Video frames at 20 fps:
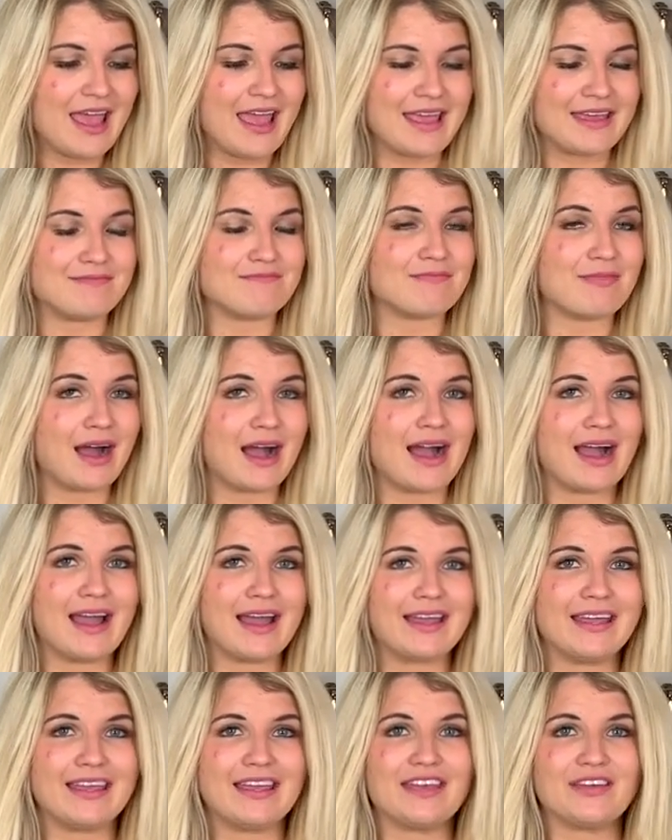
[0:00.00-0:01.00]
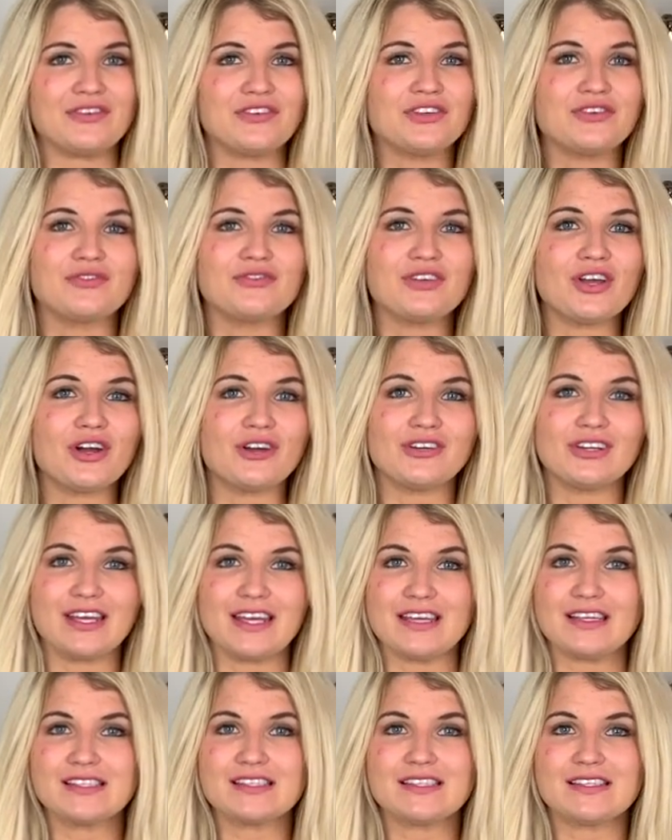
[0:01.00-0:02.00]
And my, if you've
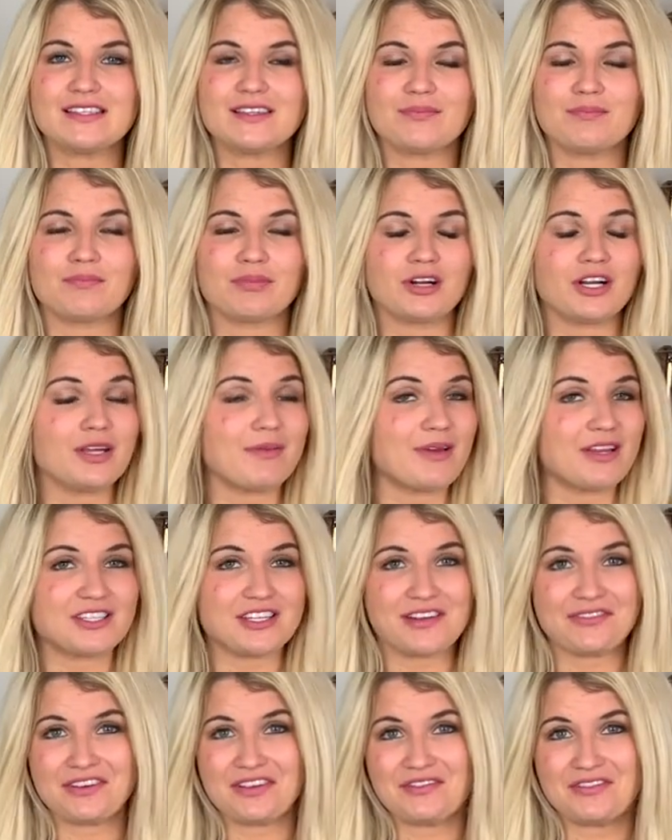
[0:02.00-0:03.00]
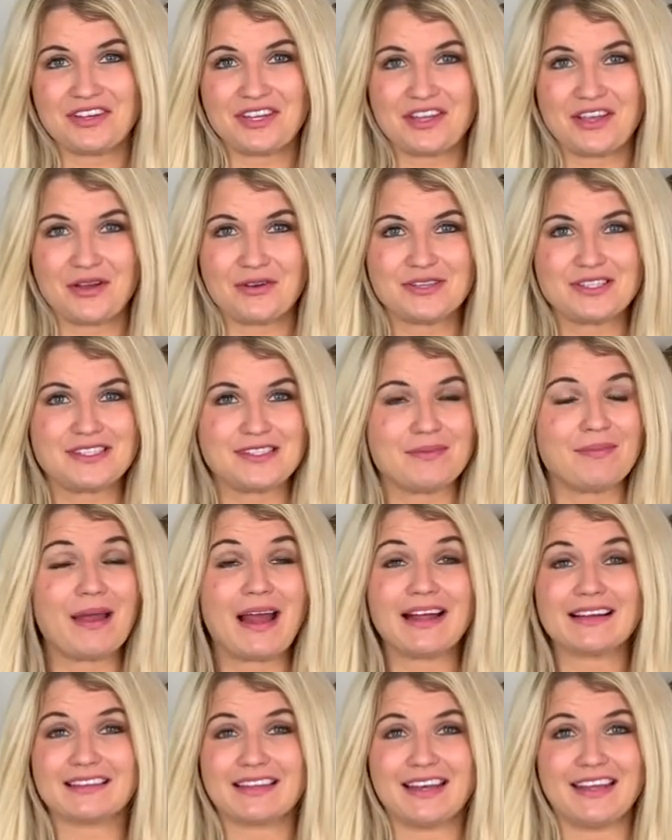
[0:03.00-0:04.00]
noticed, pretty much every video, it's the
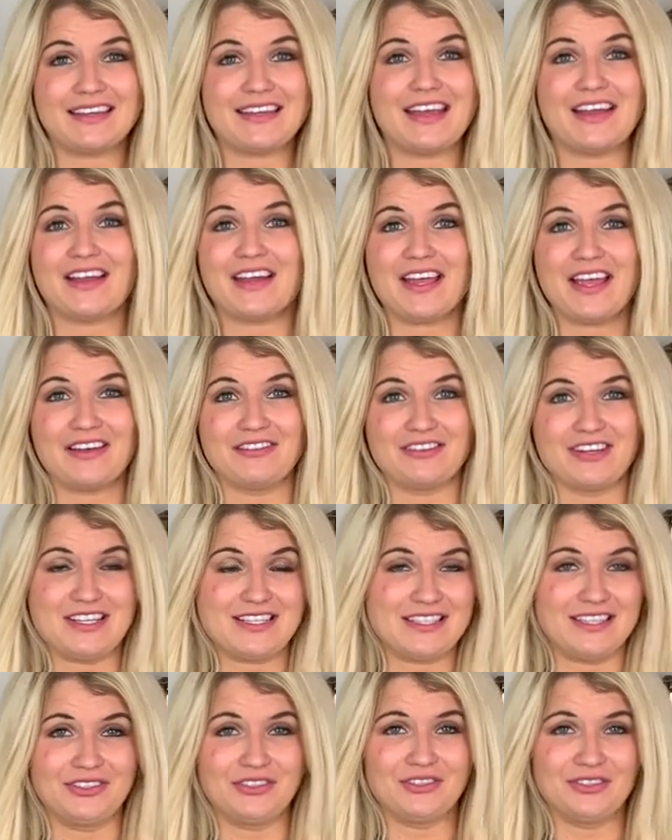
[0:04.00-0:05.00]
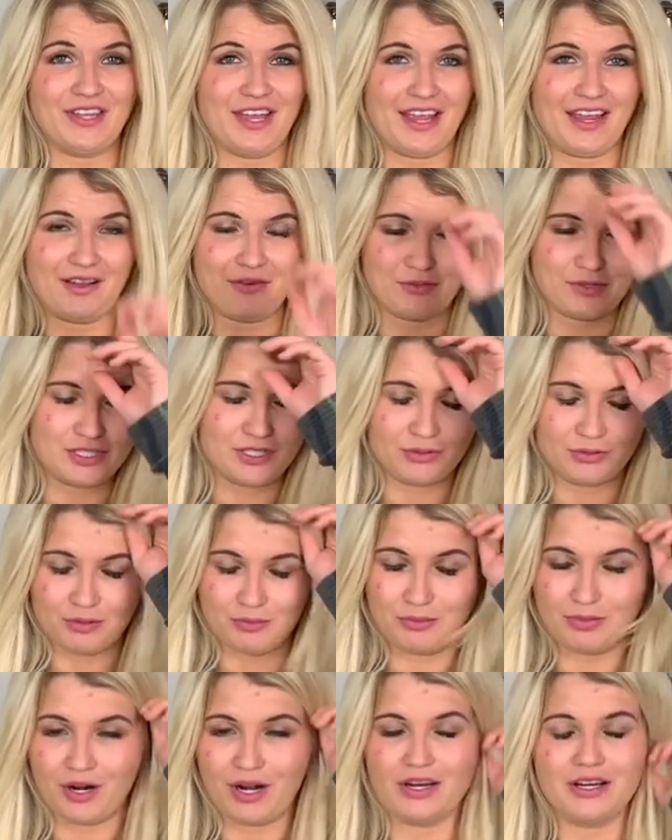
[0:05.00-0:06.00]
bag that I carry every single day. I wish I would
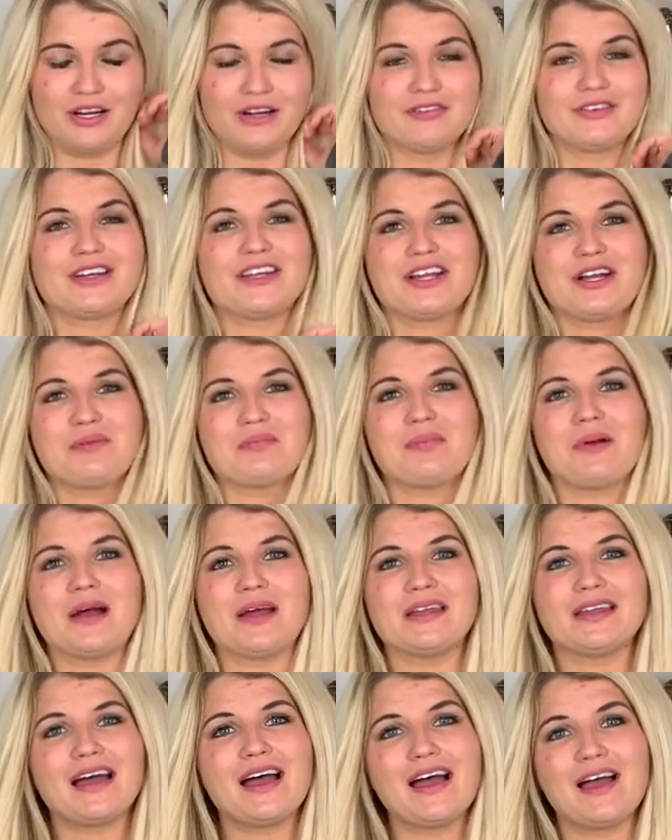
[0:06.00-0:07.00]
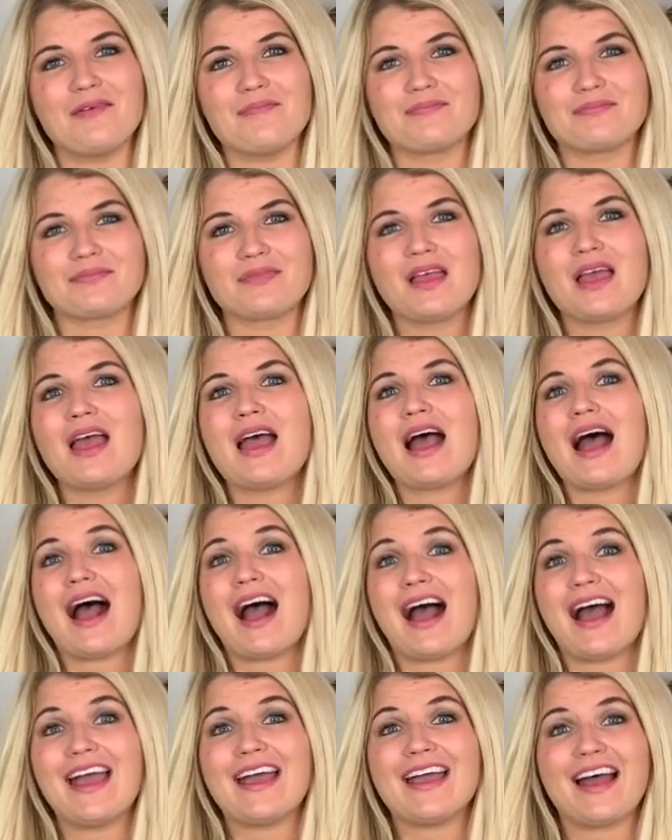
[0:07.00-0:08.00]
have brought it over here, but um,
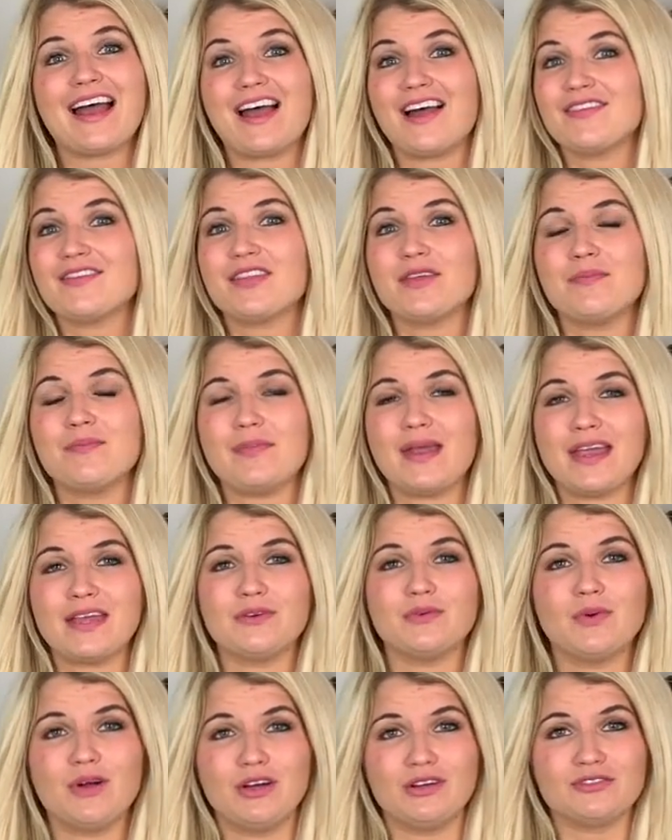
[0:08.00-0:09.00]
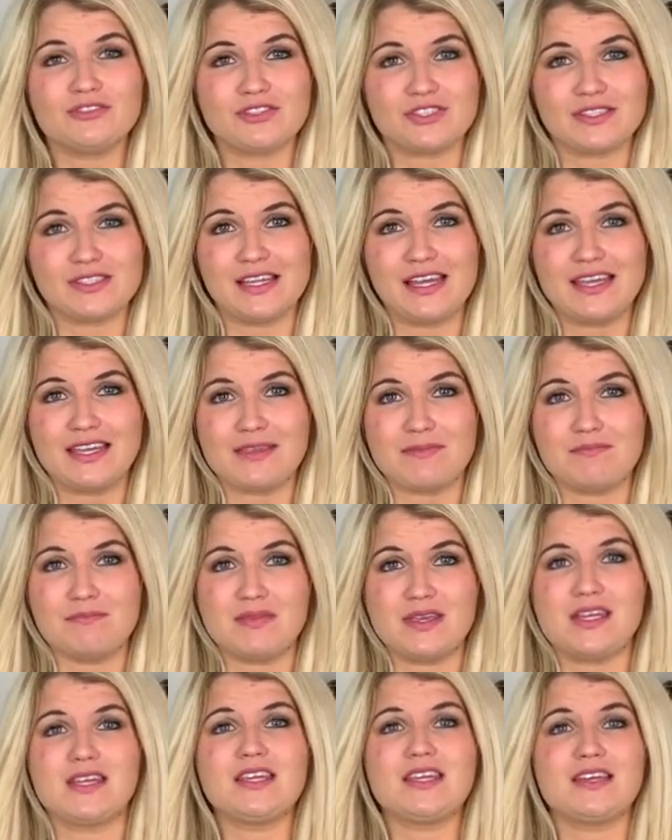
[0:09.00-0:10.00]
I have the Madewell just like
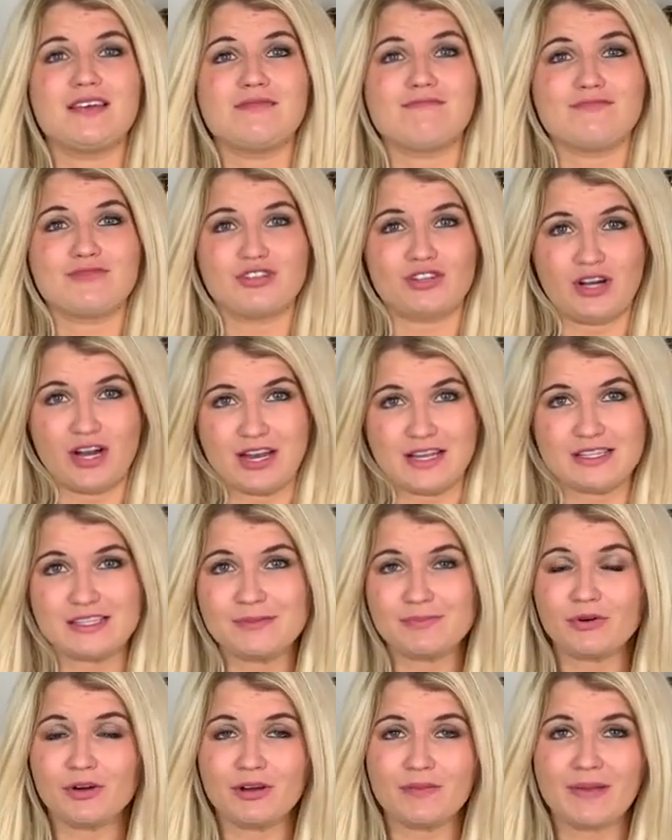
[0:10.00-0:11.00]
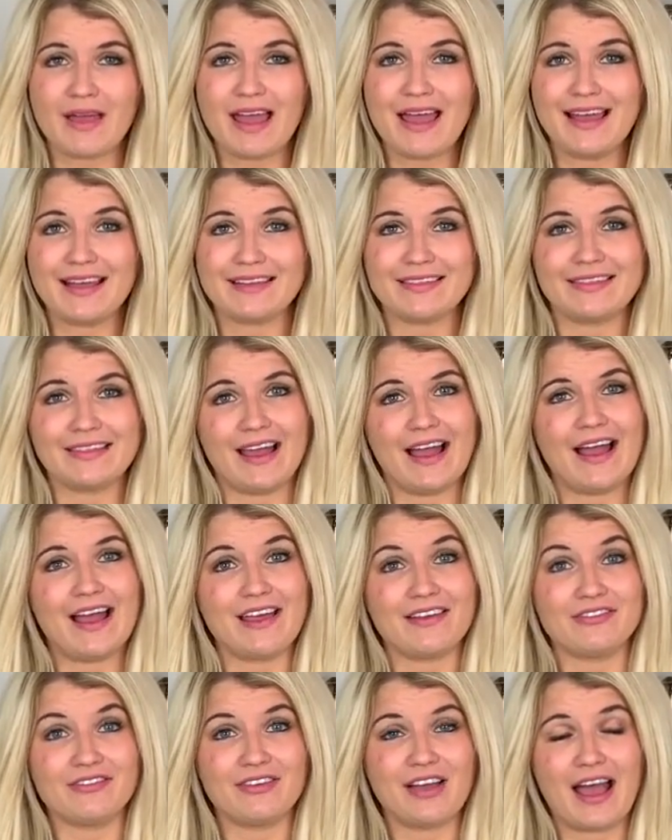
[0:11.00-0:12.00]
medium transport bag that
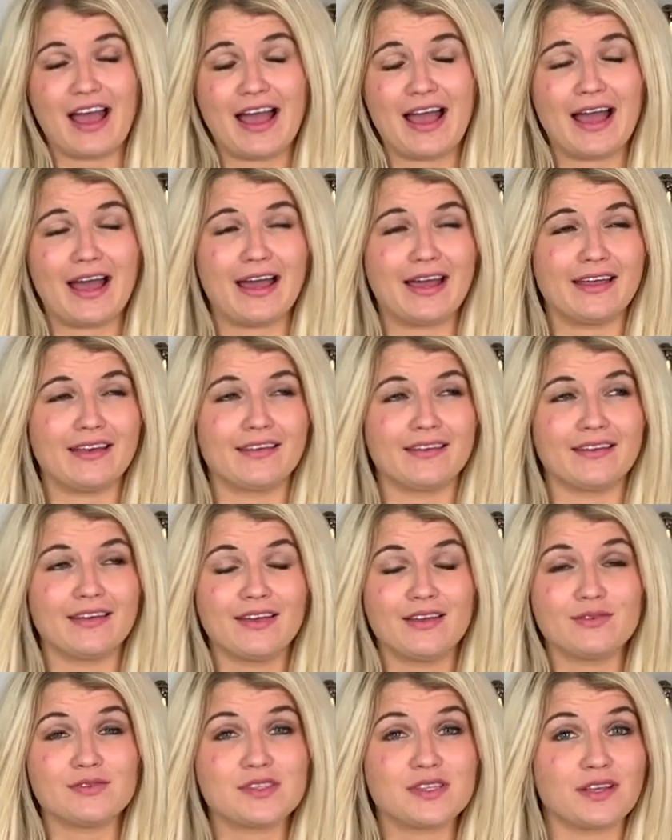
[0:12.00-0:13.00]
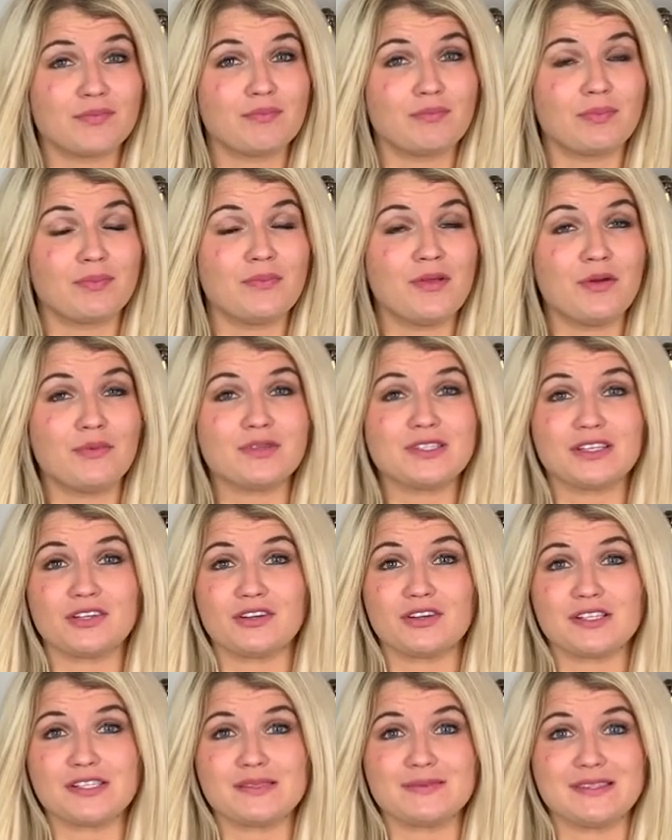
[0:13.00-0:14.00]
I've had. It was a, it was a
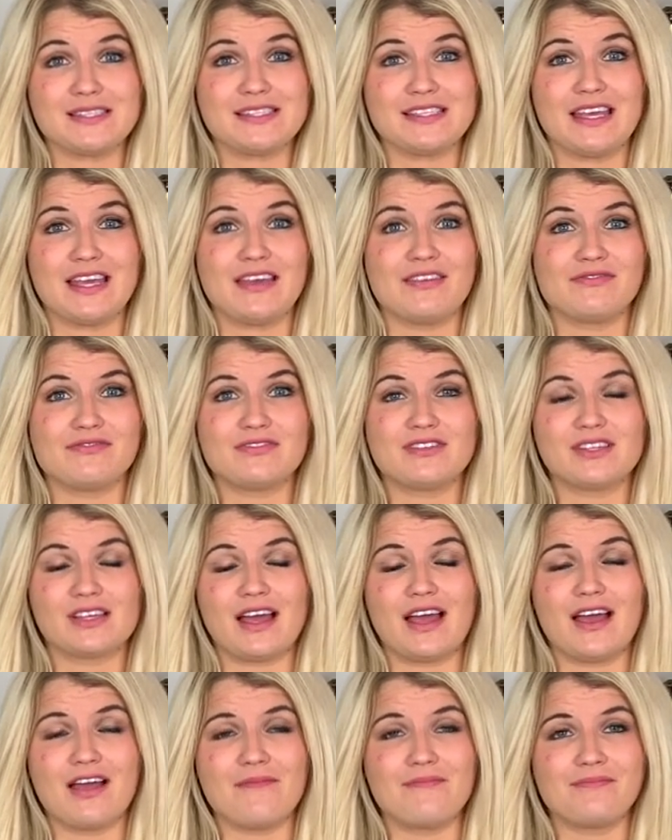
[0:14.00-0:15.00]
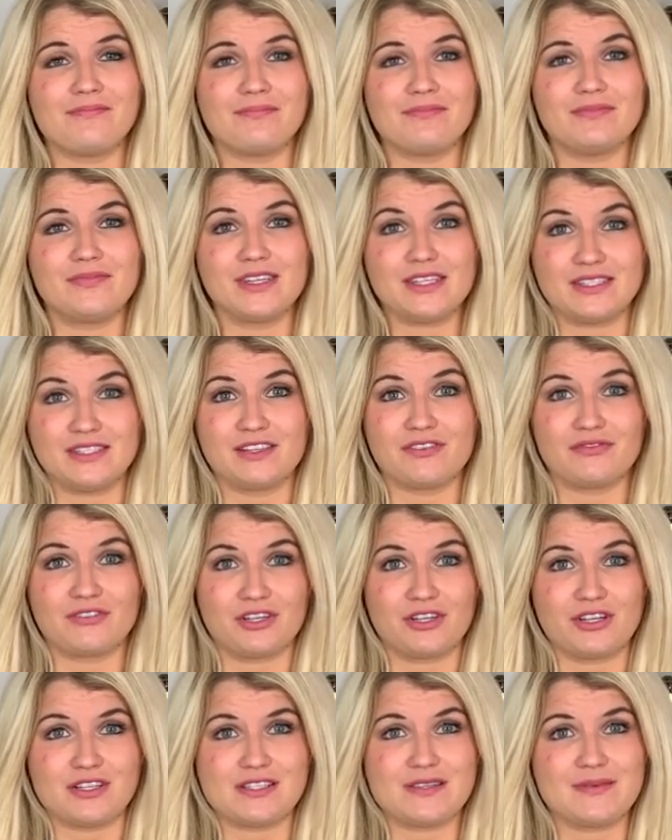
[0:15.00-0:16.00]
Christmas gift um, this year
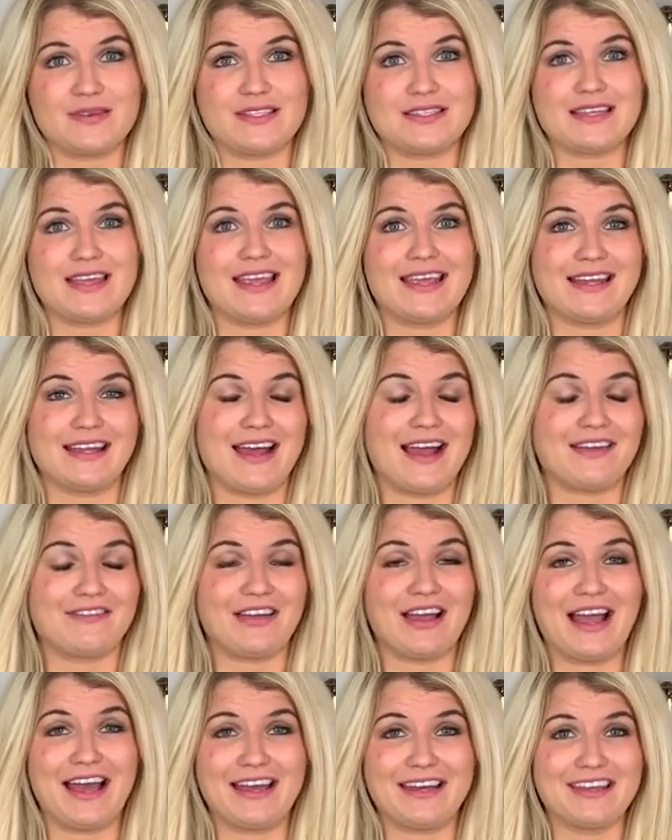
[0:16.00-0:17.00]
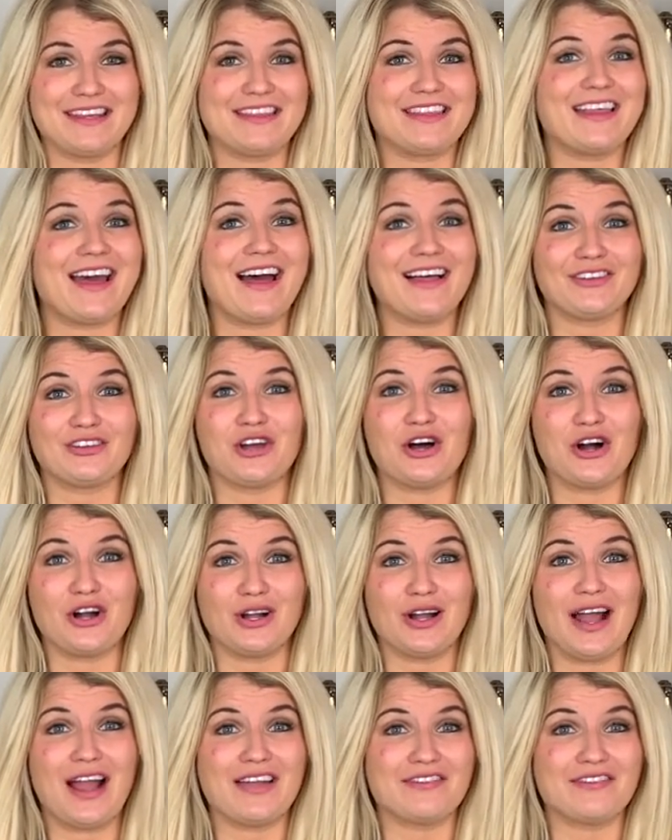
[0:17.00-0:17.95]
for Christmas, and I've had it that long.